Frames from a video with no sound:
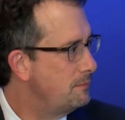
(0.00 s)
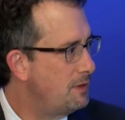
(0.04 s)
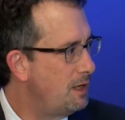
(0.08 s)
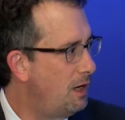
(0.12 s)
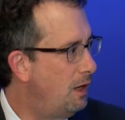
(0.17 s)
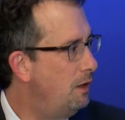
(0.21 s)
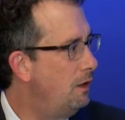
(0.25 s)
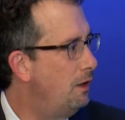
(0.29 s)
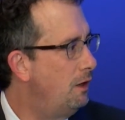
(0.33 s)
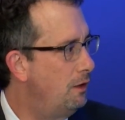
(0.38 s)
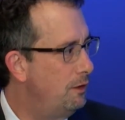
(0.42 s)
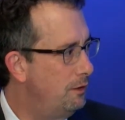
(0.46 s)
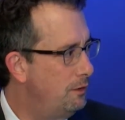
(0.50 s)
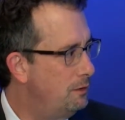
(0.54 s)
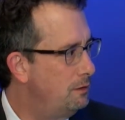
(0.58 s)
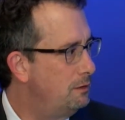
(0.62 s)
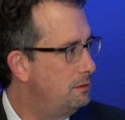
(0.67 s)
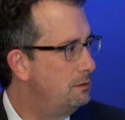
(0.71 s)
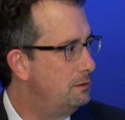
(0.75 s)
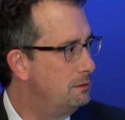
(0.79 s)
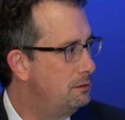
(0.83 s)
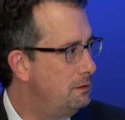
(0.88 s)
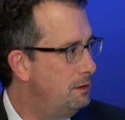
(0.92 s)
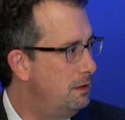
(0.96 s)

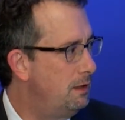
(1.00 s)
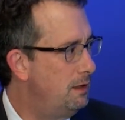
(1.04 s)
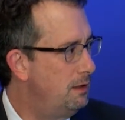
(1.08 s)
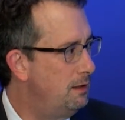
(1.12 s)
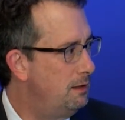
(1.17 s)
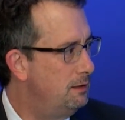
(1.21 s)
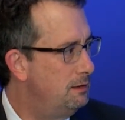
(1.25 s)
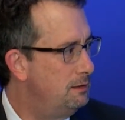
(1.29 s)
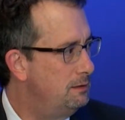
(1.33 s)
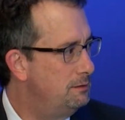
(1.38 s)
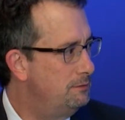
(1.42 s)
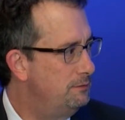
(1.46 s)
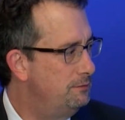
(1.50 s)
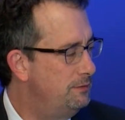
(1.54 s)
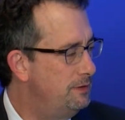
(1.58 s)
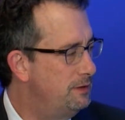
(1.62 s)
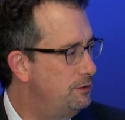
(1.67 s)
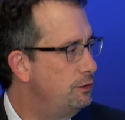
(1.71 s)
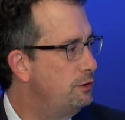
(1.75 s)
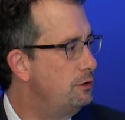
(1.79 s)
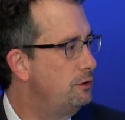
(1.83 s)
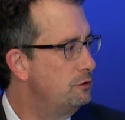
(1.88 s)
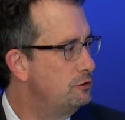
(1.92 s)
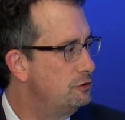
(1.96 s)
other
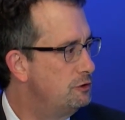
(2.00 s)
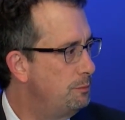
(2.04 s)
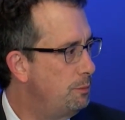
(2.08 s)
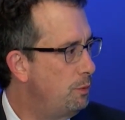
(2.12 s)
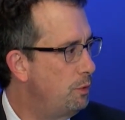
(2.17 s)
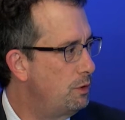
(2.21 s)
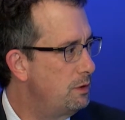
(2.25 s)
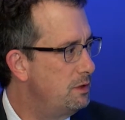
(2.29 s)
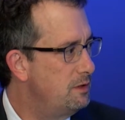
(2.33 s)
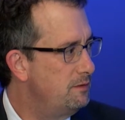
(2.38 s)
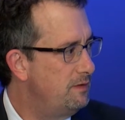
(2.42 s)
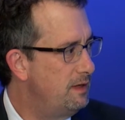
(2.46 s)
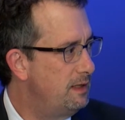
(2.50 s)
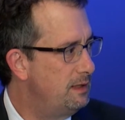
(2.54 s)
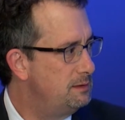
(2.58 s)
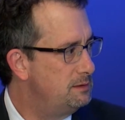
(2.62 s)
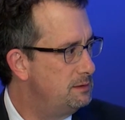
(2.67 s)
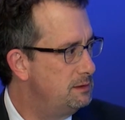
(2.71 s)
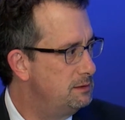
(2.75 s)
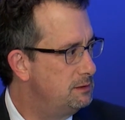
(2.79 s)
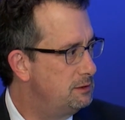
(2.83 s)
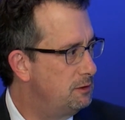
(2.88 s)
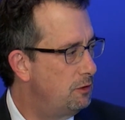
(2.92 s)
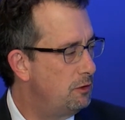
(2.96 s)
ventricular support
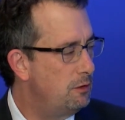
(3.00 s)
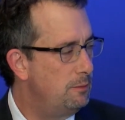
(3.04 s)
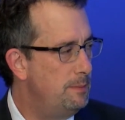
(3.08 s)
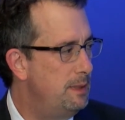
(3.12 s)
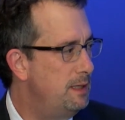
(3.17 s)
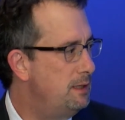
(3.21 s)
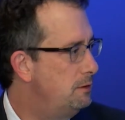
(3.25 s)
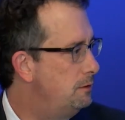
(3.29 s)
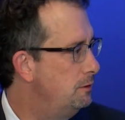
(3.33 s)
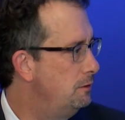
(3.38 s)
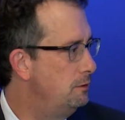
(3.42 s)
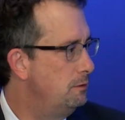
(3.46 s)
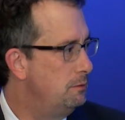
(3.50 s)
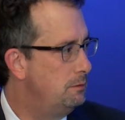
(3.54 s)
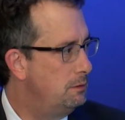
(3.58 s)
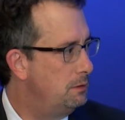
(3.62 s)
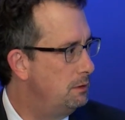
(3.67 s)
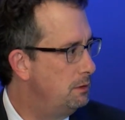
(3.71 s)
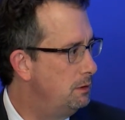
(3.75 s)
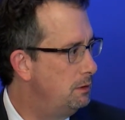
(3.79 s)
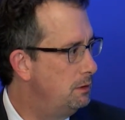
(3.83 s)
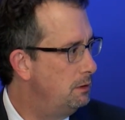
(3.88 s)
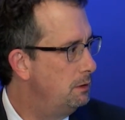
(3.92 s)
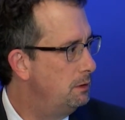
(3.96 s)
devices, the HeartMate 2
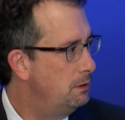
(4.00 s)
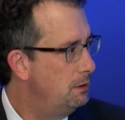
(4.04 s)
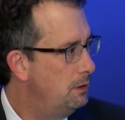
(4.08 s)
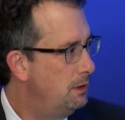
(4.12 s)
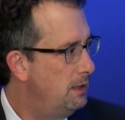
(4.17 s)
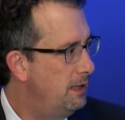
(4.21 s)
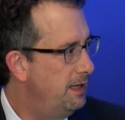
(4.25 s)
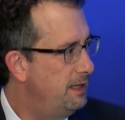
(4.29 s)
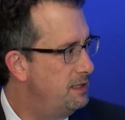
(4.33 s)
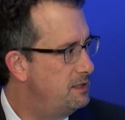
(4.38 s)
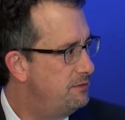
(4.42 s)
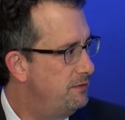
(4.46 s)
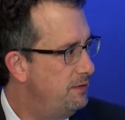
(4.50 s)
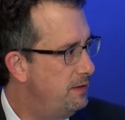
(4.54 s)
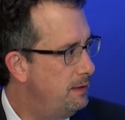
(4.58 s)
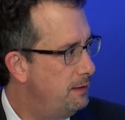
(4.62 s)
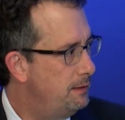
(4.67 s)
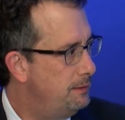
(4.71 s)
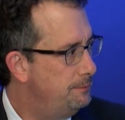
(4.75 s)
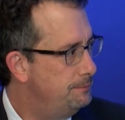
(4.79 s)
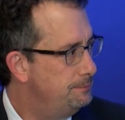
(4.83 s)
or the HVAD?